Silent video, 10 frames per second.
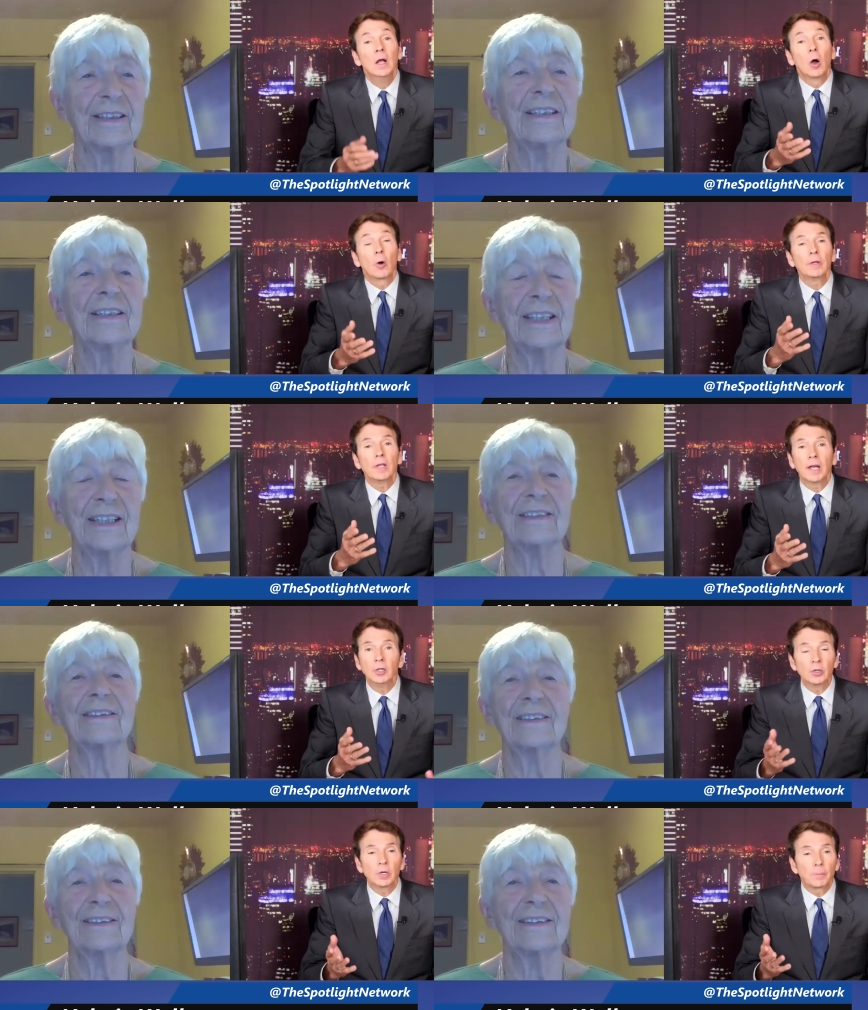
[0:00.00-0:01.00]
Speaker 1: Or, yes. I
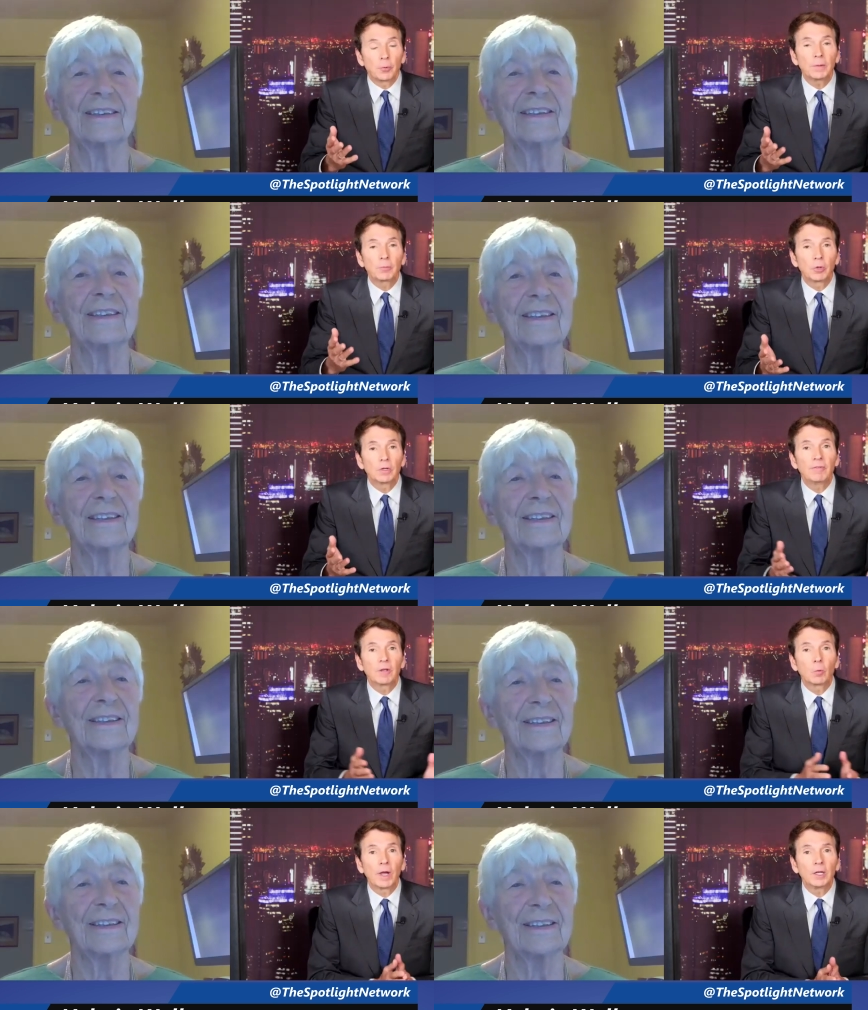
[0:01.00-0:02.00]
know you're a pretty
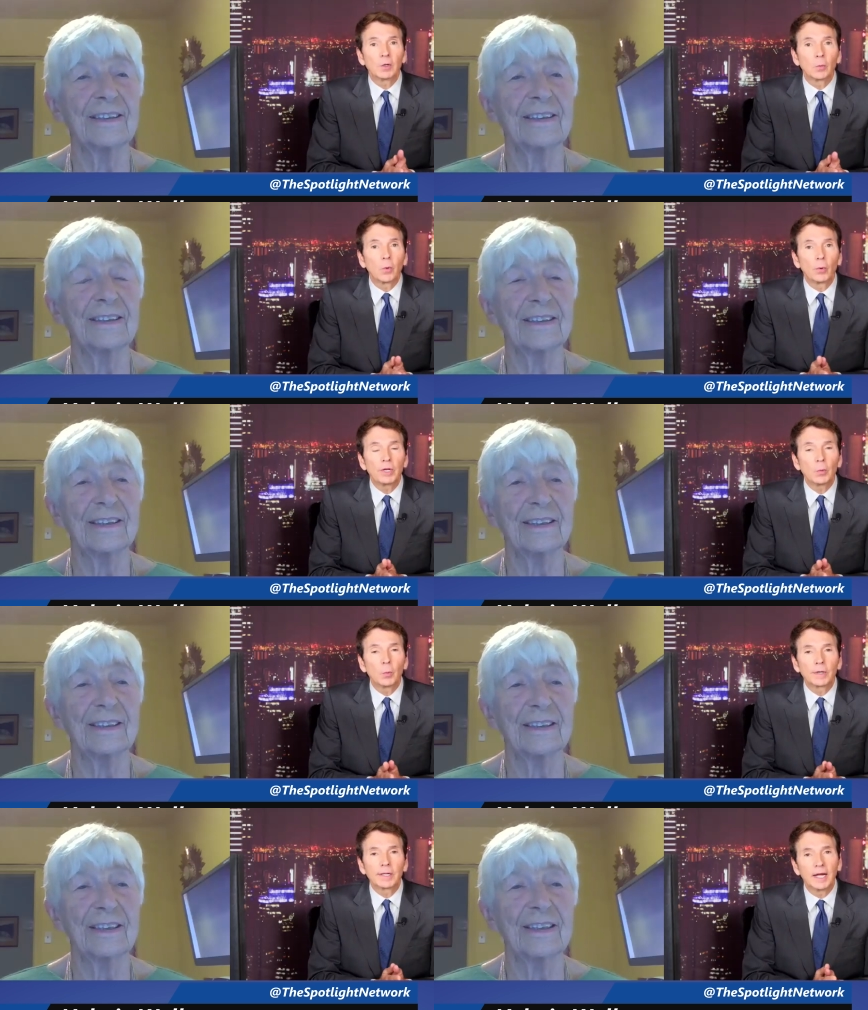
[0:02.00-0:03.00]
prolific writer. What are you
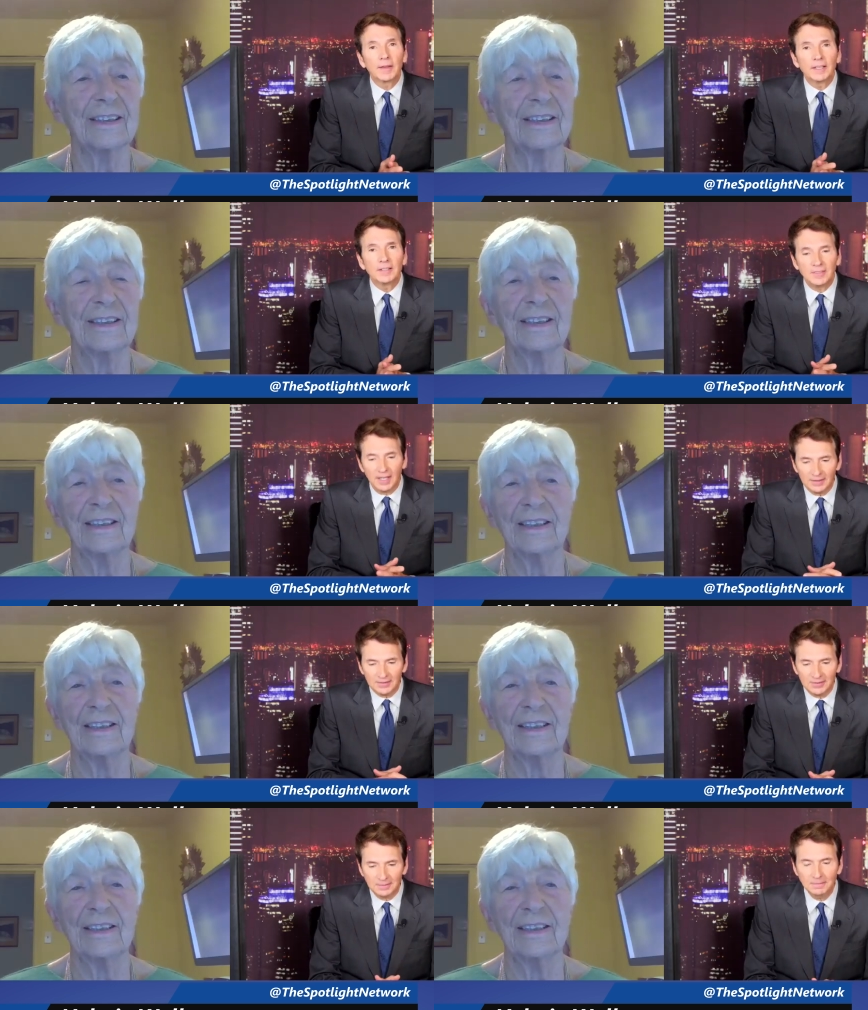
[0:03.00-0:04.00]
working on these
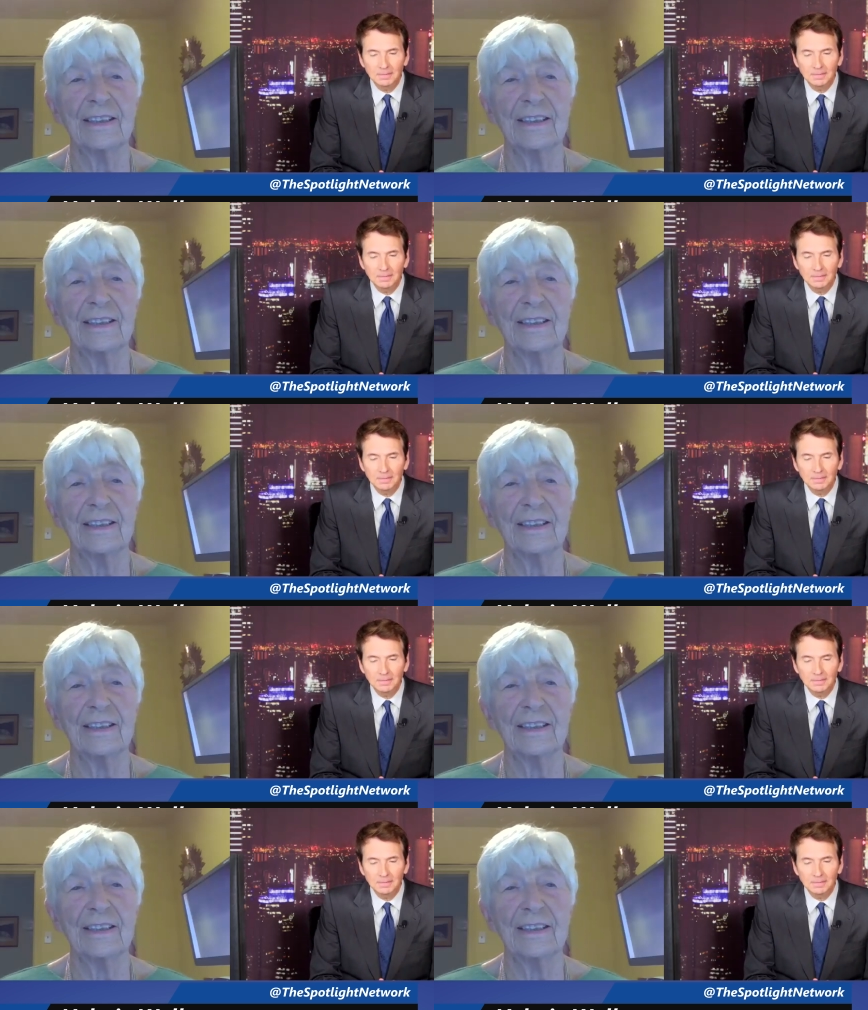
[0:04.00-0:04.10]
days?